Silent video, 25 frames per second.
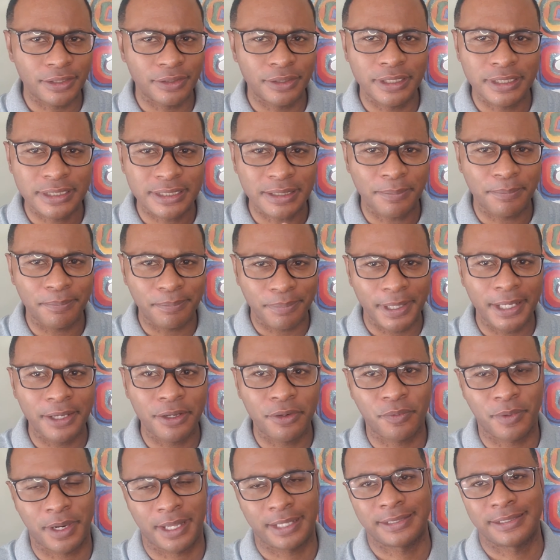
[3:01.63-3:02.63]
so it's a
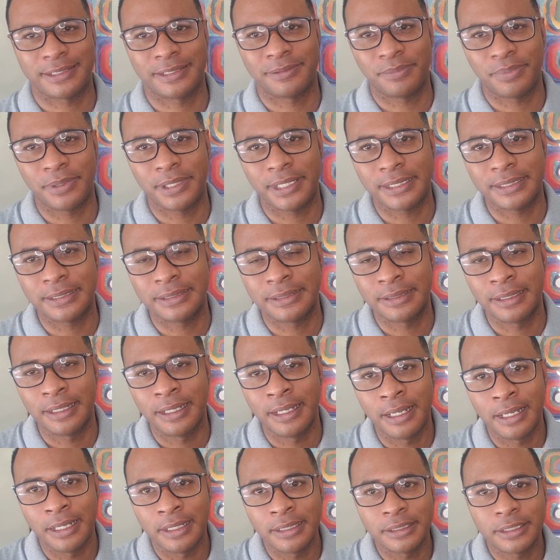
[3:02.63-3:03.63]
big rest in peace
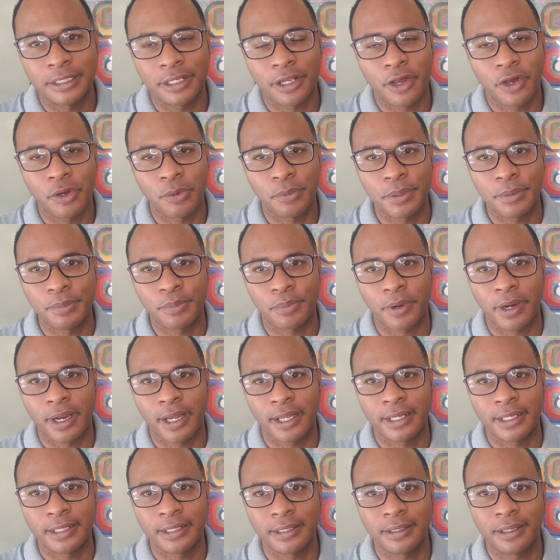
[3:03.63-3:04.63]
to Kobe
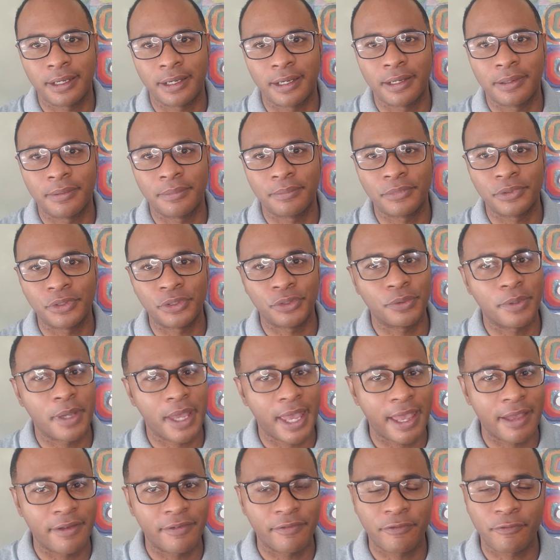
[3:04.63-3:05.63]
Bryant. You
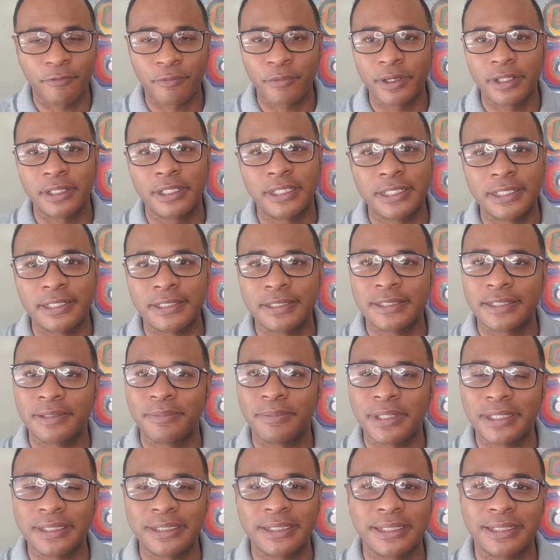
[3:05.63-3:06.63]
have really
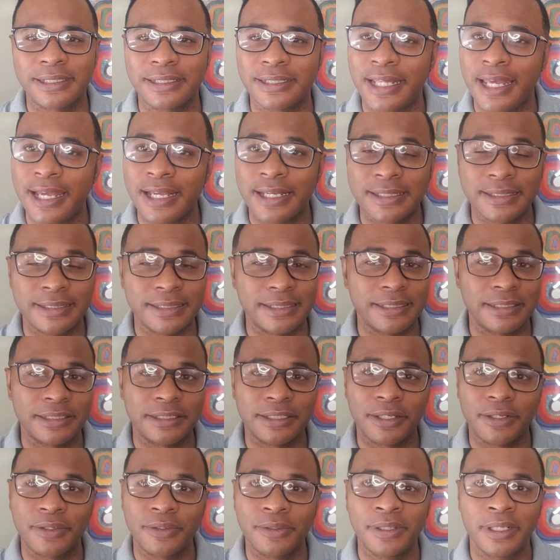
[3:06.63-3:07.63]
cemented a legacy.
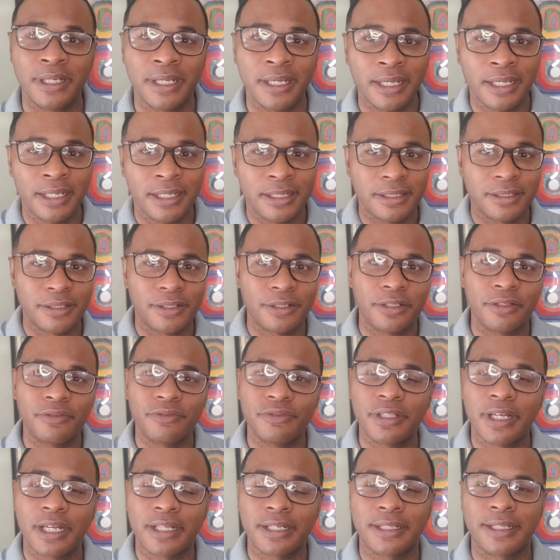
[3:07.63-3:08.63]
So, you know,
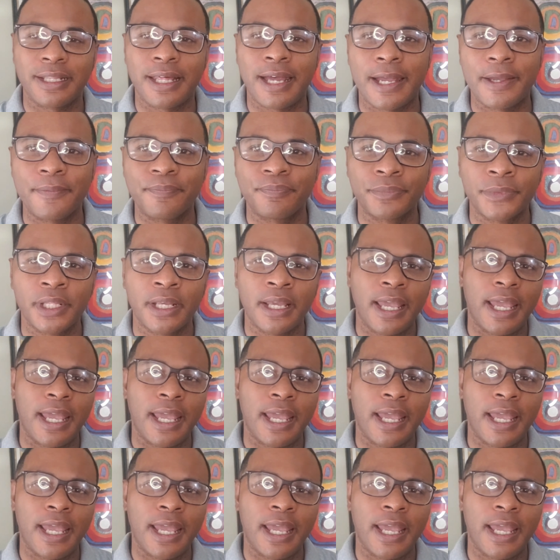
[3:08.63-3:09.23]
you've done a lot.